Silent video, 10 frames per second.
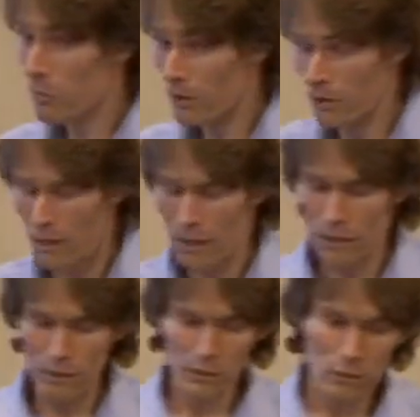but
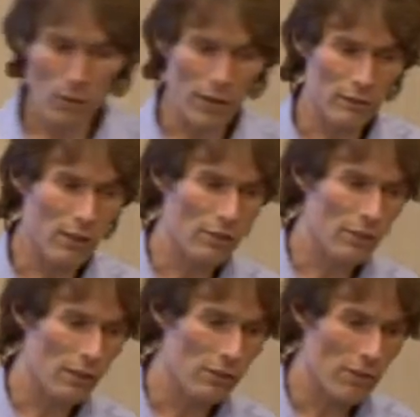this is the way
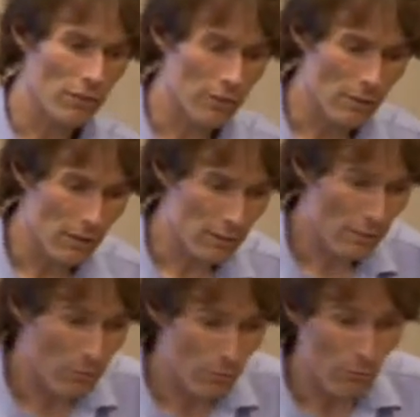it's
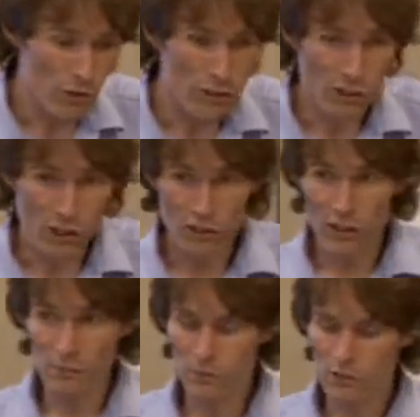research
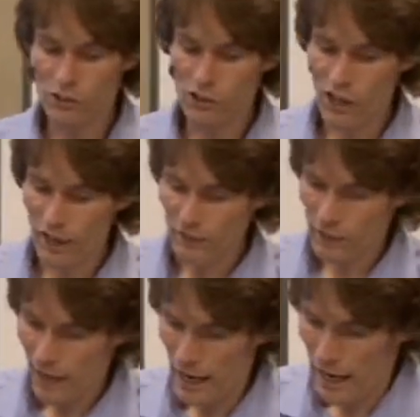seems to
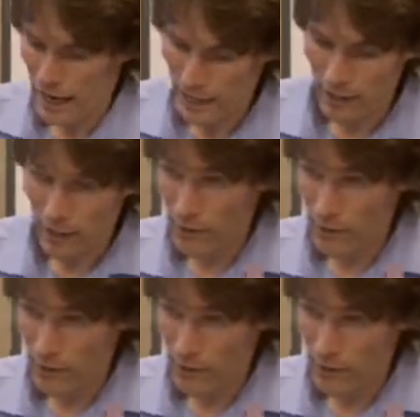suggest. In an